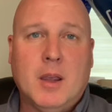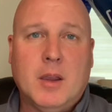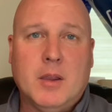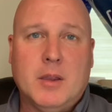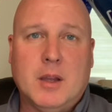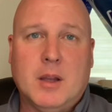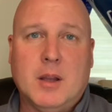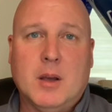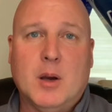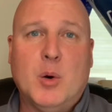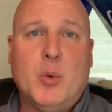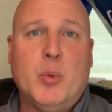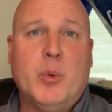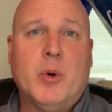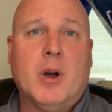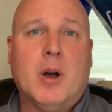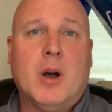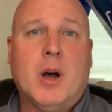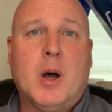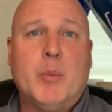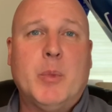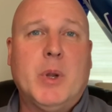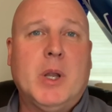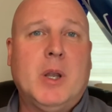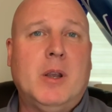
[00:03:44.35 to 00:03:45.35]
the
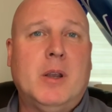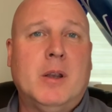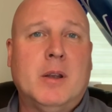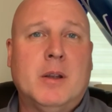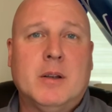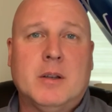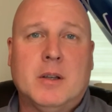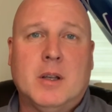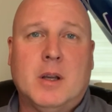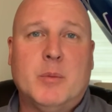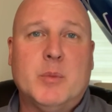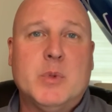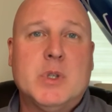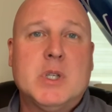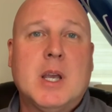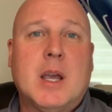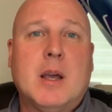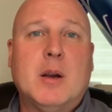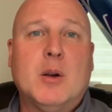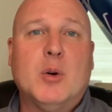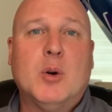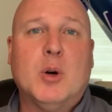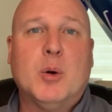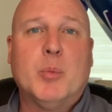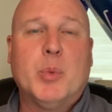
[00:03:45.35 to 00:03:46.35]

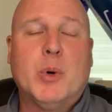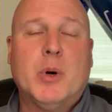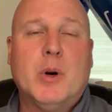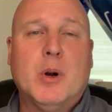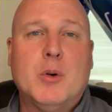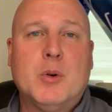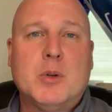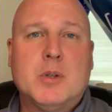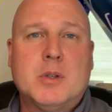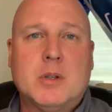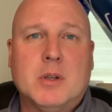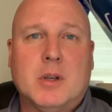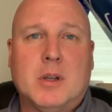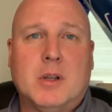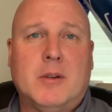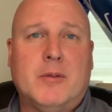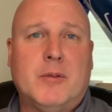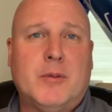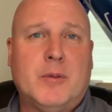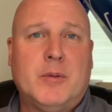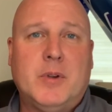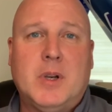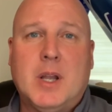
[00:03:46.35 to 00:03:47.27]
omni-channel approach of